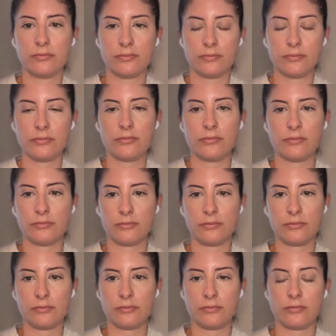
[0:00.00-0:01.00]

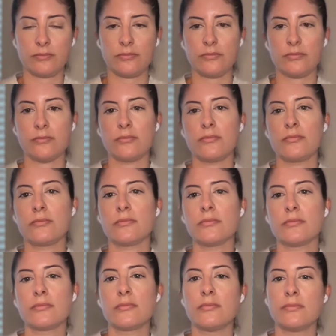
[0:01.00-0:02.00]

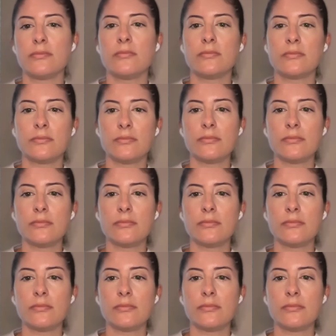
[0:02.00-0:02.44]
This person isn't speaking.